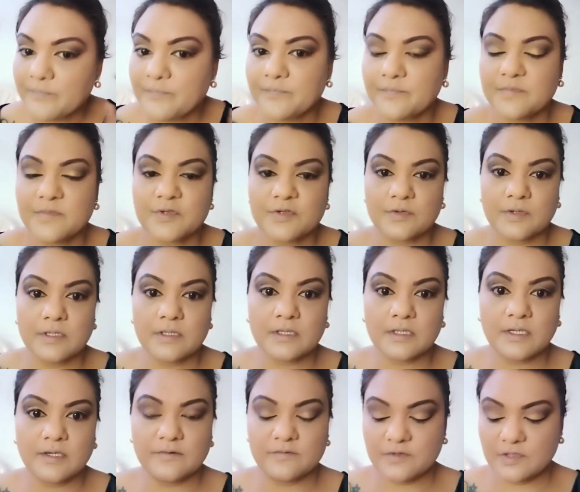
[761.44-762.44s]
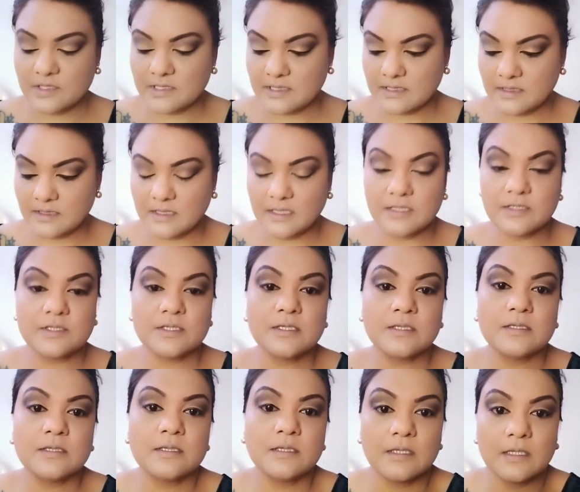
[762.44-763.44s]
So it kind of just
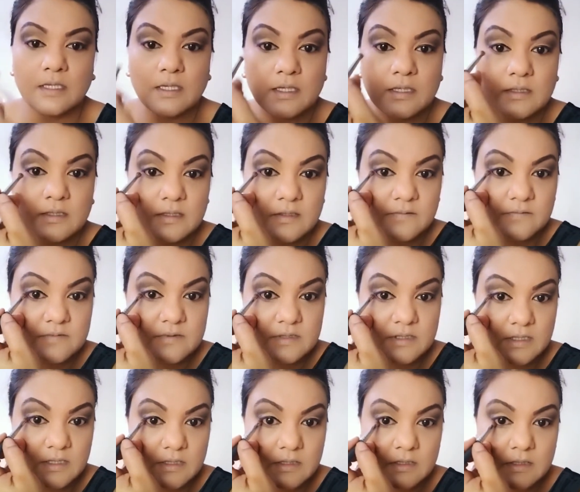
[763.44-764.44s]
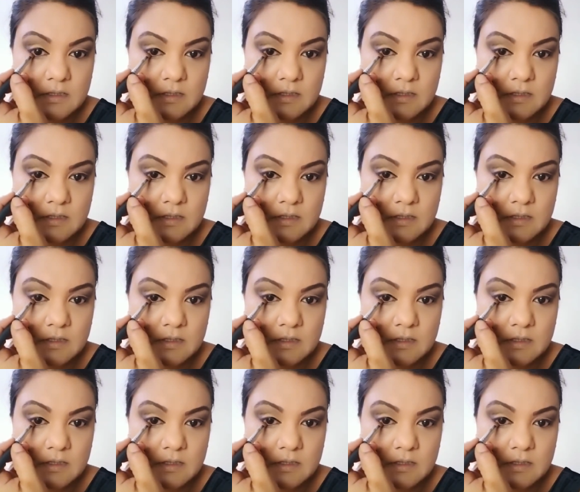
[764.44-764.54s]
connected and gives that.